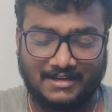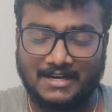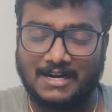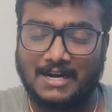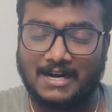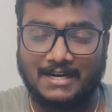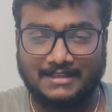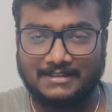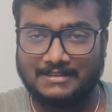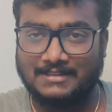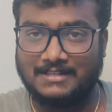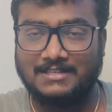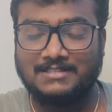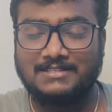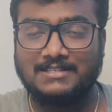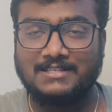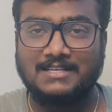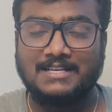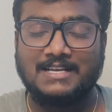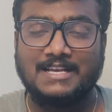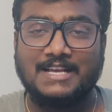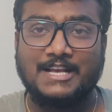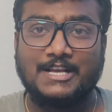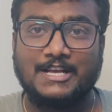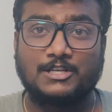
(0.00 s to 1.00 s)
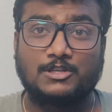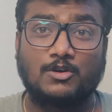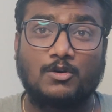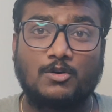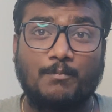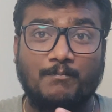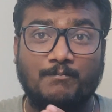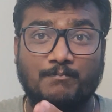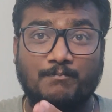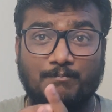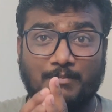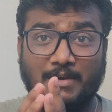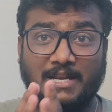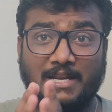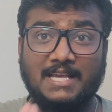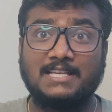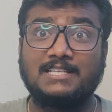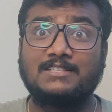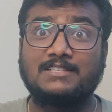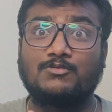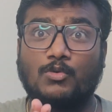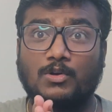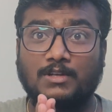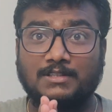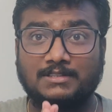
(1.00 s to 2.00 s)
regarding this. So
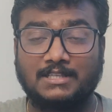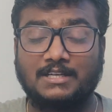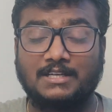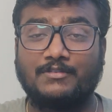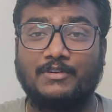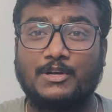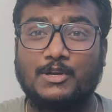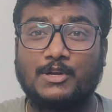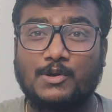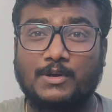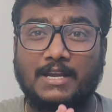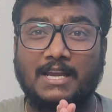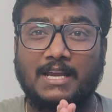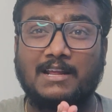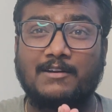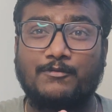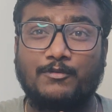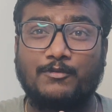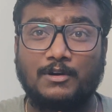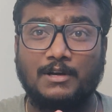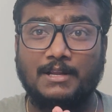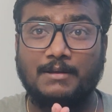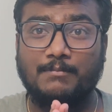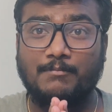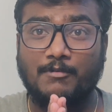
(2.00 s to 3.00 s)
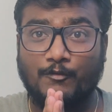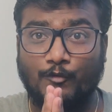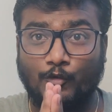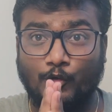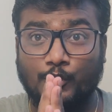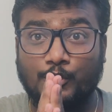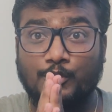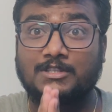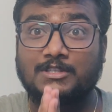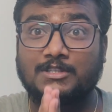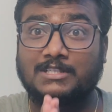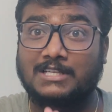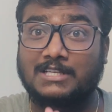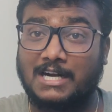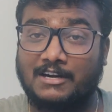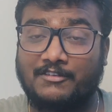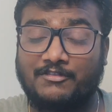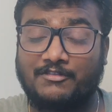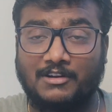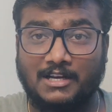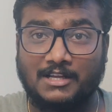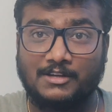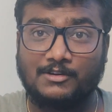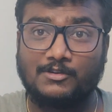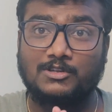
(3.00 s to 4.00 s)
please watch that video carefully before you
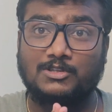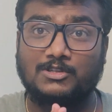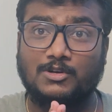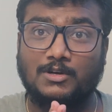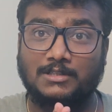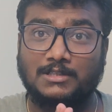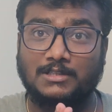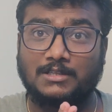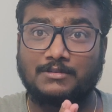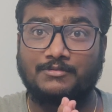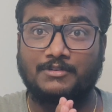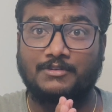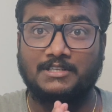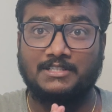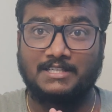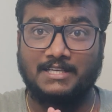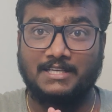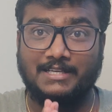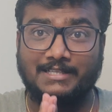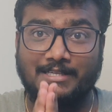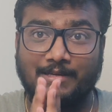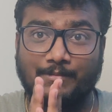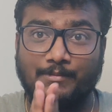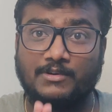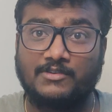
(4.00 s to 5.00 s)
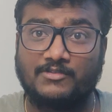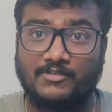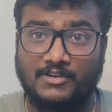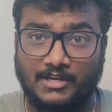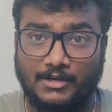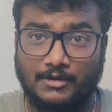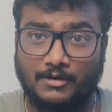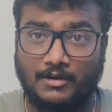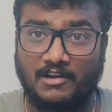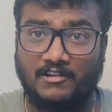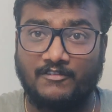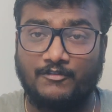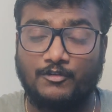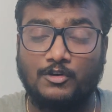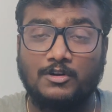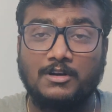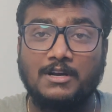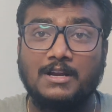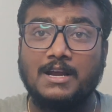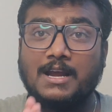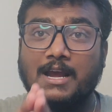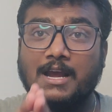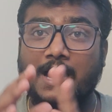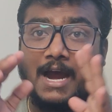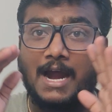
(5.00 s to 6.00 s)
start filling your choices for CSAB 2024.
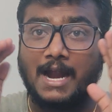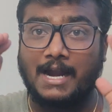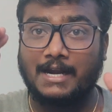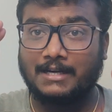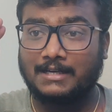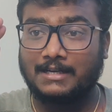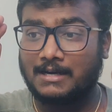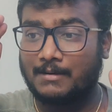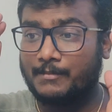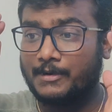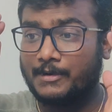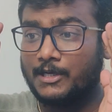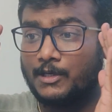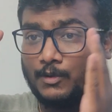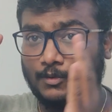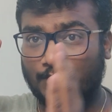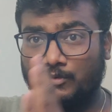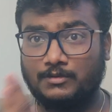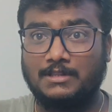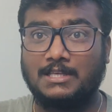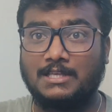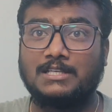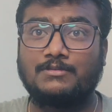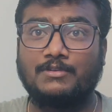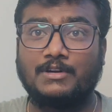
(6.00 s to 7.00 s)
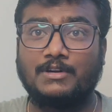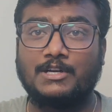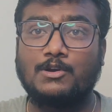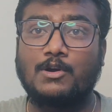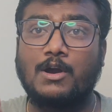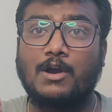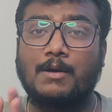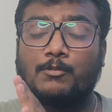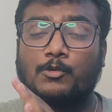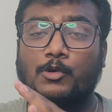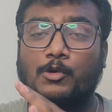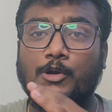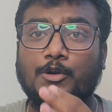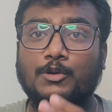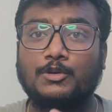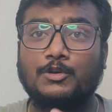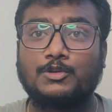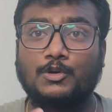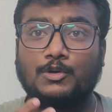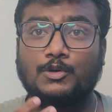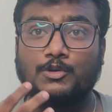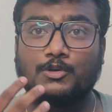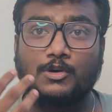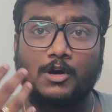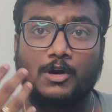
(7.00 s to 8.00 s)
And coming to this video, I'm going to
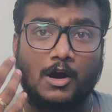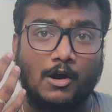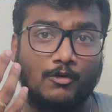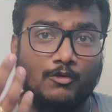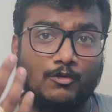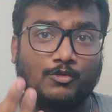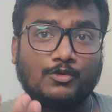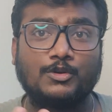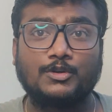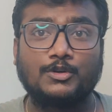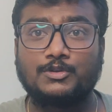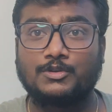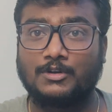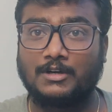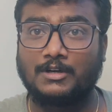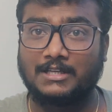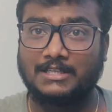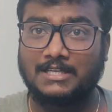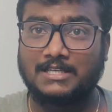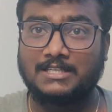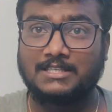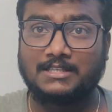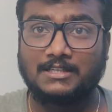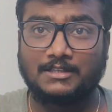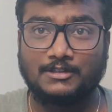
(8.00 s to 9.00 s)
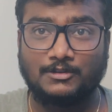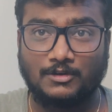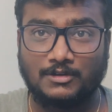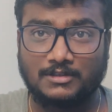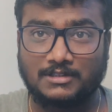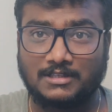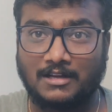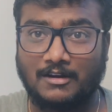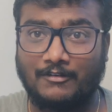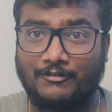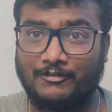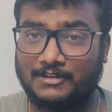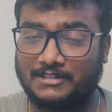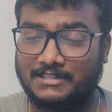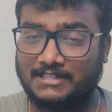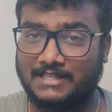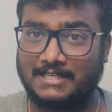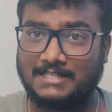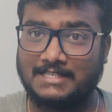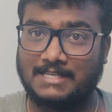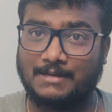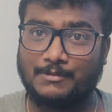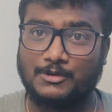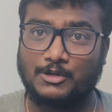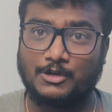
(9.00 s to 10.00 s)
show you how you should register yourself for
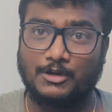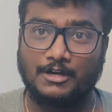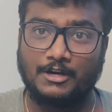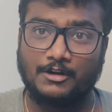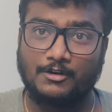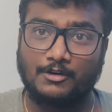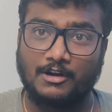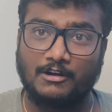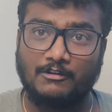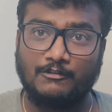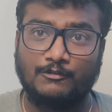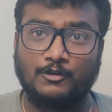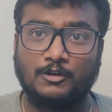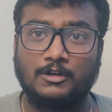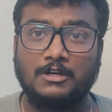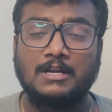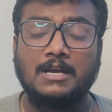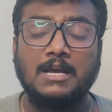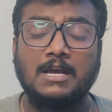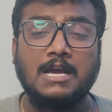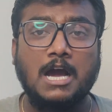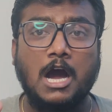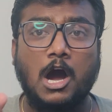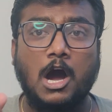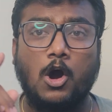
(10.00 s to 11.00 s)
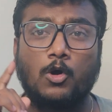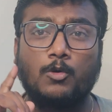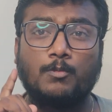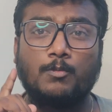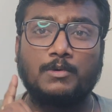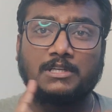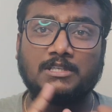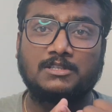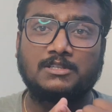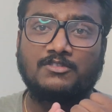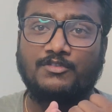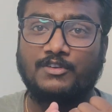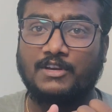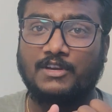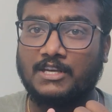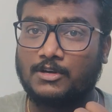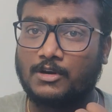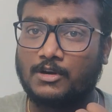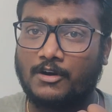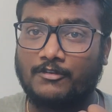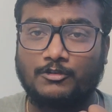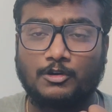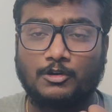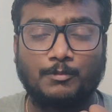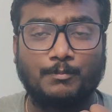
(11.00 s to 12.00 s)
CSAB 2024. How much fee
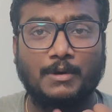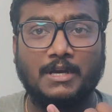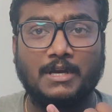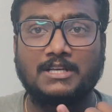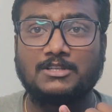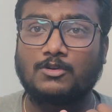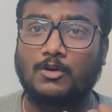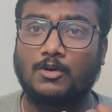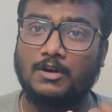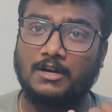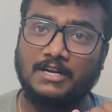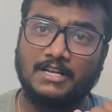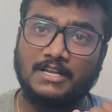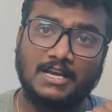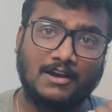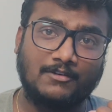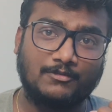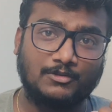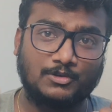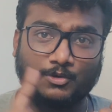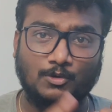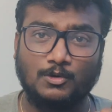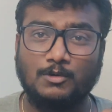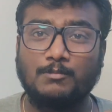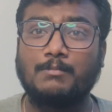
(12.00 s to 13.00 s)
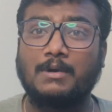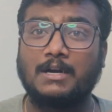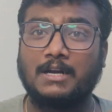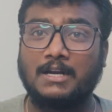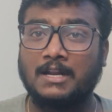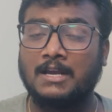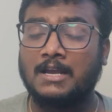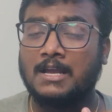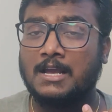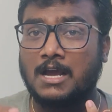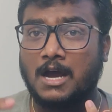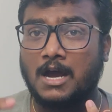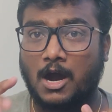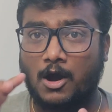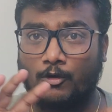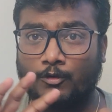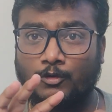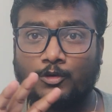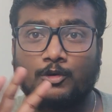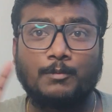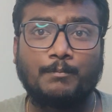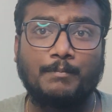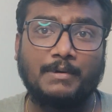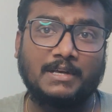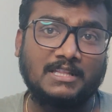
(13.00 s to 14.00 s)
you have to pay is already I have shown, but how
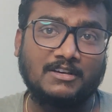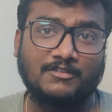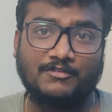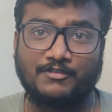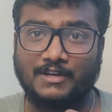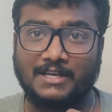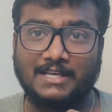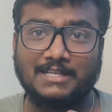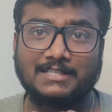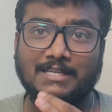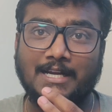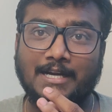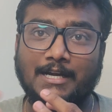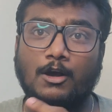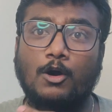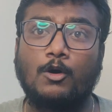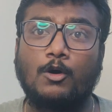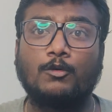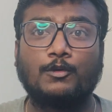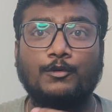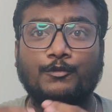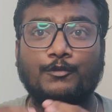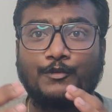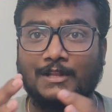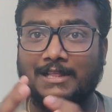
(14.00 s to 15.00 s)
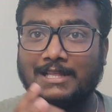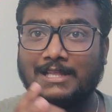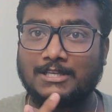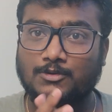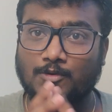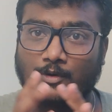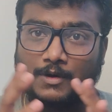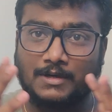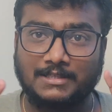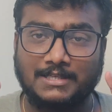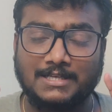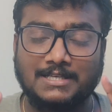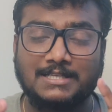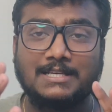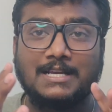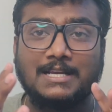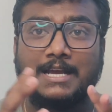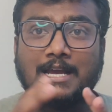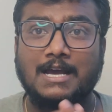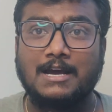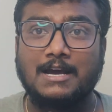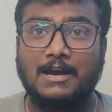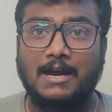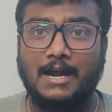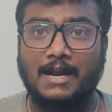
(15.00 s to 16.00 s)
to pay the fees and how to fill the choices,
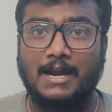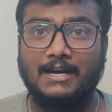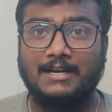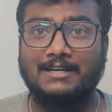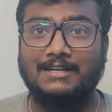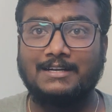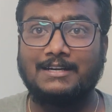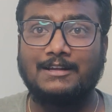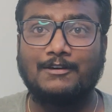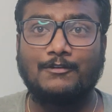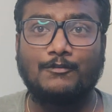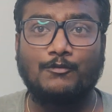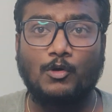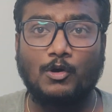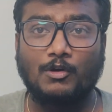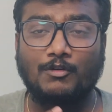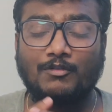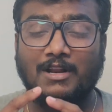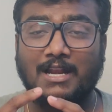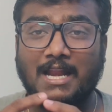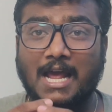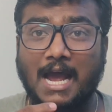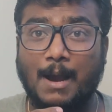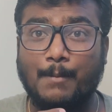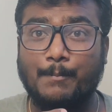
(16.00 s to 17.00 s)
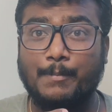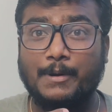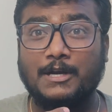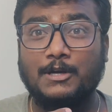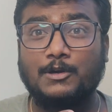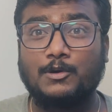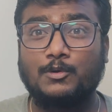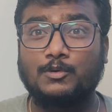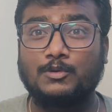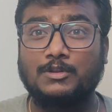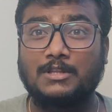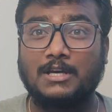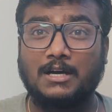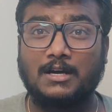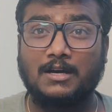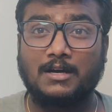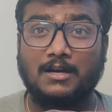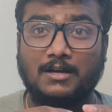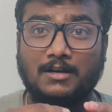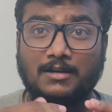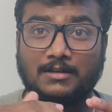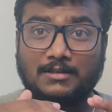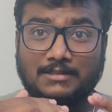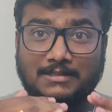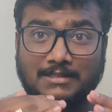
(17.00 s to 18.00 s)
and what will happen to the
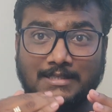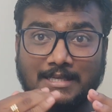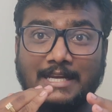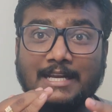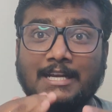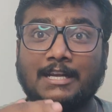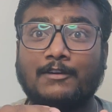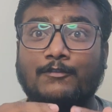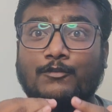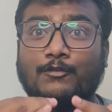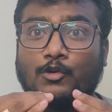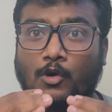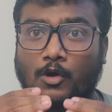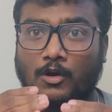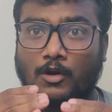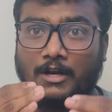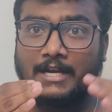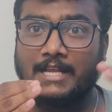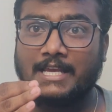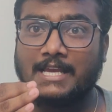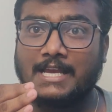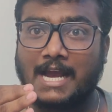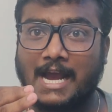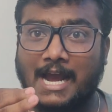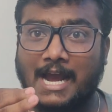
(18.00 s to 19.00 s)
seat if you already